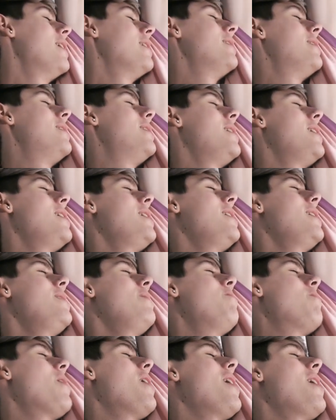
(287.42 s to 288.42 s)
see
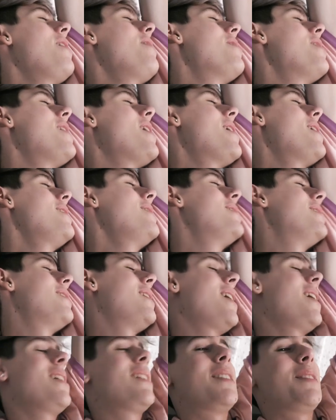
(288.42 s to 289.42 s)
where the night
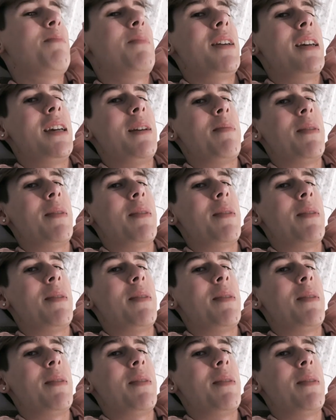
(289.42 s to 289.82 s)
takes me